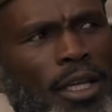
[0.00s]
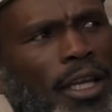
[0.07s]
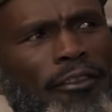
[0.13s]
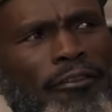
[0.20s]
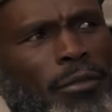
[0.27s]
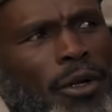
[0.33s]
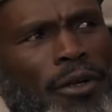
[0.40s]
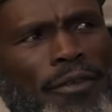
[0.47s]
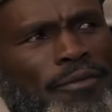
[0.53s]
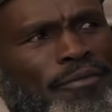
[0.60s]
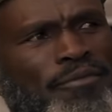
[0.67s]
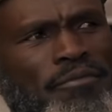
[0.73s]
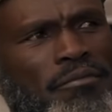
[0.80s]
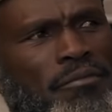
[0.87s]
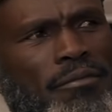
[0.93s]
a curveball?
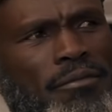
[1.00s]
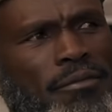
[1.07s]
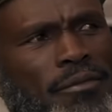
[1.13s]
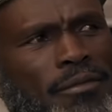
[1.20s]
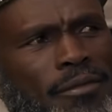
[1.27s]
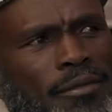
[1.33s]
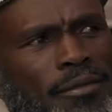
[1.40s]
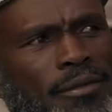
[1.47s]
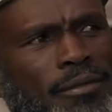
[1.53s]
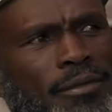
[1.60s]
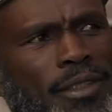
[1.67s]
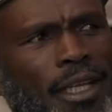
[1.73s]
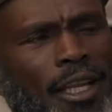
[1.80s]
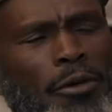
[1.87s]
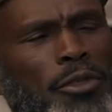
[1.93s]
Please do.
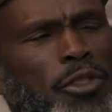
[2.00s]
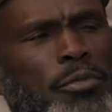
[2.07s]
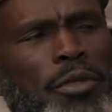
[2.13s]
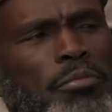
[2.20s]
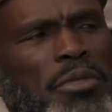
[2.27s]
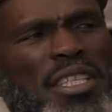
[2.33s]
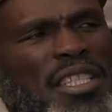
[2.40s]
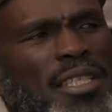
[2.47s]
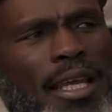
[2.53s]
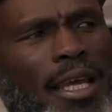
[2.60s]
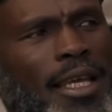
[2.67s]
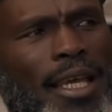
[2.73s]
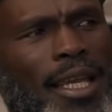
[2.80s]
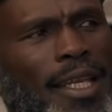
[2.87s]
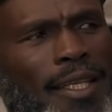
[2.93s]
Allow me to be minister
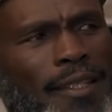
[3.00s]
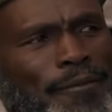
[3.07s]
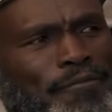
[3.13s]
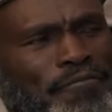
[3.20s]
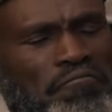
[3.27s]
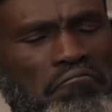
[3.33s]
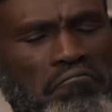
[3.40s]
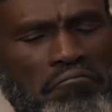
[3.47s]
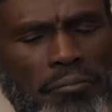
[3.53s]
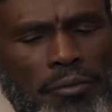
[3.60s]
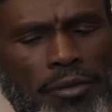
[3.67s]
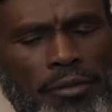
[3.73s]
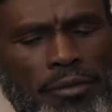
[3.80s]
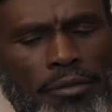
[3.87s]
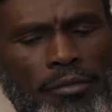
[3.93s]
again. Yes, sir.
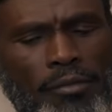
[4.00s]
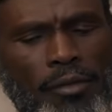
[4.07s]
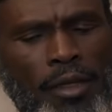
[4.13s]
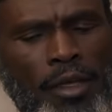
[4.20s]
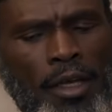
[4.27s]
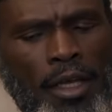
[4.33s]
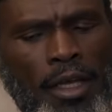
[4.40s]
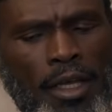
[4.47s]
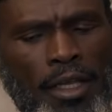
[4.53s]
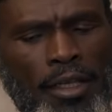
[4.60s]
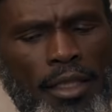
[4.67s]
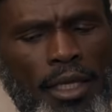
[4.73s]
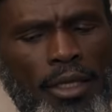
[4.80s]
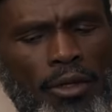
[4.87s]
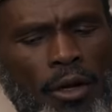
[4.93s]

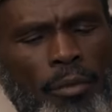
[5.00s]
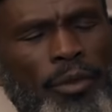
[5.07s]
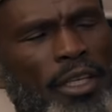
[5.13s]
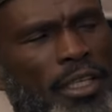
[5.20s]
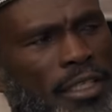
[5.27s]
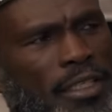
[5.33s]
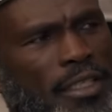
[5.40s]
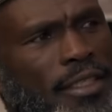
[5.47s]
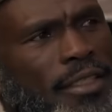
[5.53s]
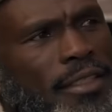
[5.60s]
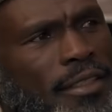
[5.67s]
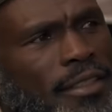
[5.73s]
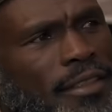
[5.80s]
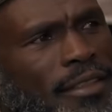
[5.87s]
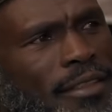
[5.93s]
The Europeans,
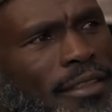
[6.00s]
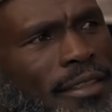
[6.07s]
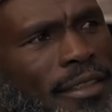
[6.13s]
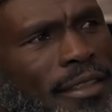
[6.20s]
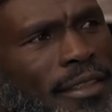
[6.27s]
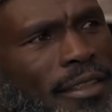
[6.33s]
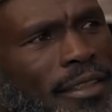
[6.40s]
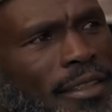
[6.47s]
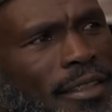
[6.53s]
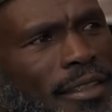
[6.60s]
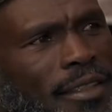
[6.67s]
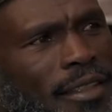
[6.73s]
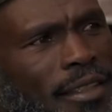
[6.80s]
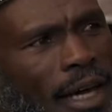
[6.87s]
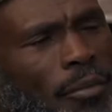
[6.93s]

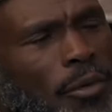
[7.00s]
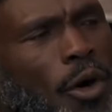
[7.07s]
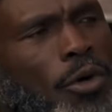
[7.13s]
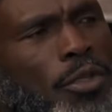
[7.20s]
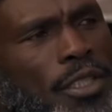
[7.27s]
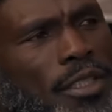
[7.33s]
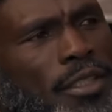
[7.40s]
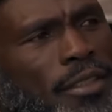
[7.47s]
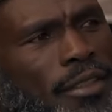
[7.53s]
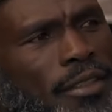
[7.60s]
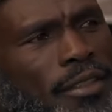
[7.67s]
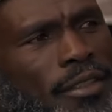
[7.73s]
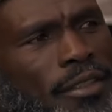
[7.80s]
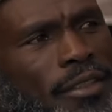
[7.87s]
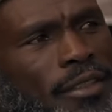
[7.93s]
I'm quoting
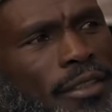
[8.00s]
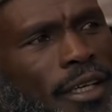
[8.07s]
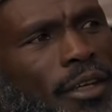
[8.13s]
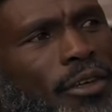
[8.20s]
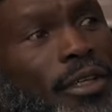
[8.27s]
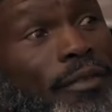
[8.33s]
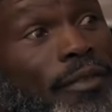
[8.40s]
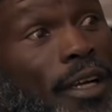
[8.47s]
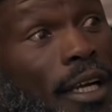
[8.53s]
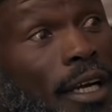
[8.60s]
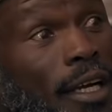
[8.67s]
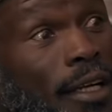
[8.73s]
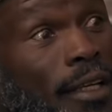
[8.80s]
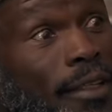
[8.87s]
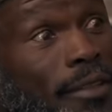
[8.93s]
Elder
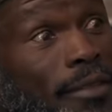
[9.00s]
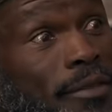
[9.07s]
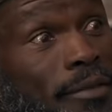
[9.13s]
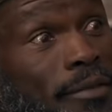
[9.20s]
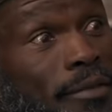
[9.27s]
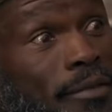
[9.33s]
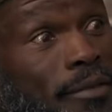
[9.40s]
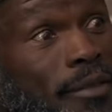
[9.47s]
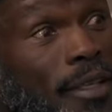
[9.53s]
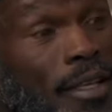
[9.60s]
Farrakhan. Okay.